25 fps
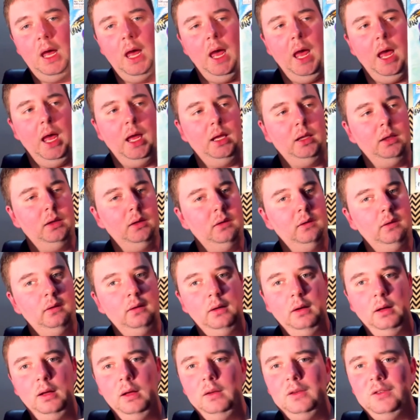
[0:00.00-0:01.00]
And
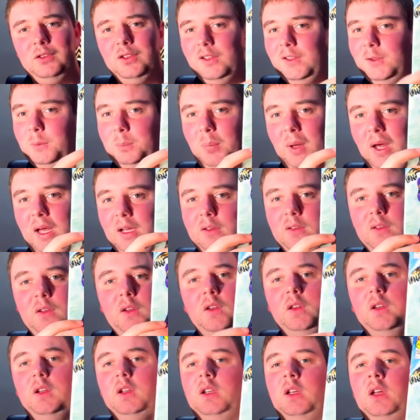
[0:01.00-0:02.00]
it's just back to
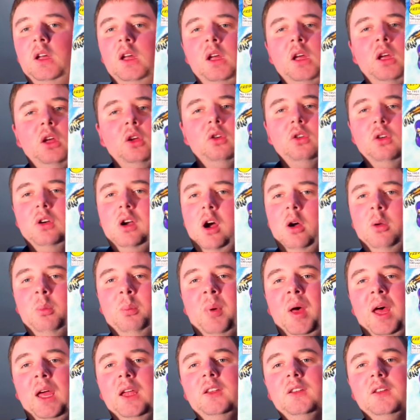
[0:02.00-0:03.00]
the good old
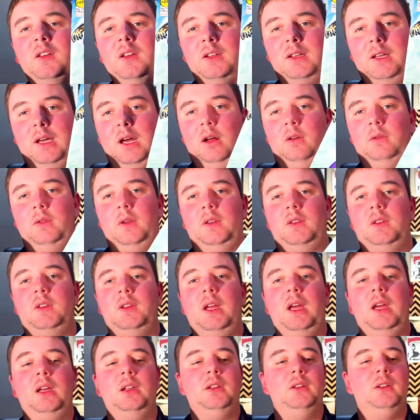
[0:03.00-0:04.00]
painted covers.
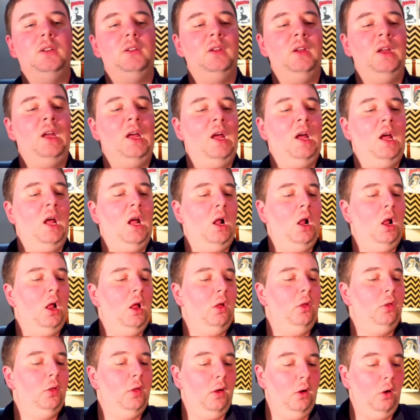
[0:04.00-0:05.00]
And
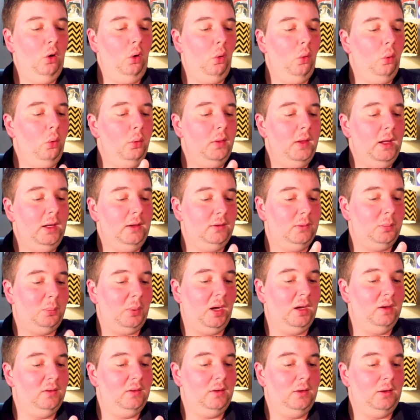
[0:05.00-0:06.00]
all these
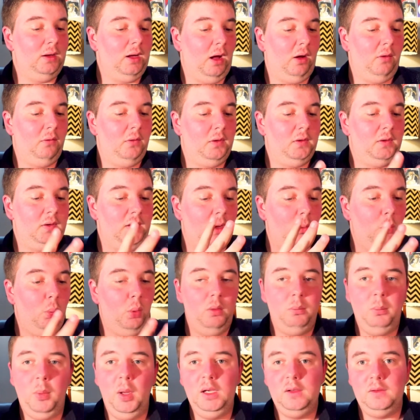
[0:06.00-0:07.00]
painted covers that
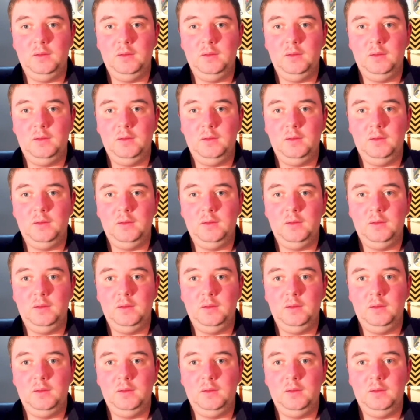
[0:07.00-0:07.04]
we've been